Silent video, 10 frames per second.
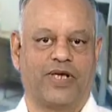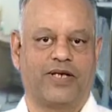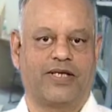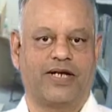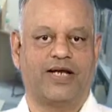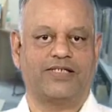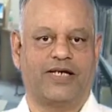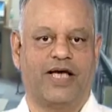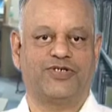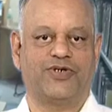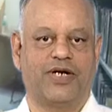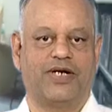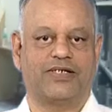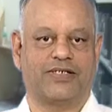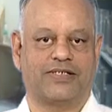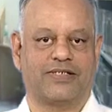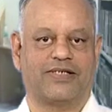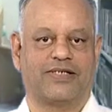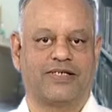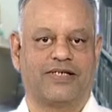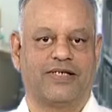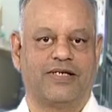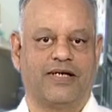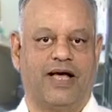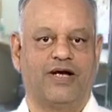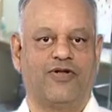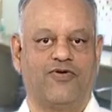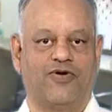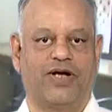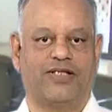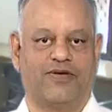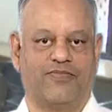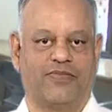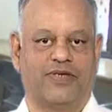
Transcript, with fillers: It creates a natural interest and you look at them.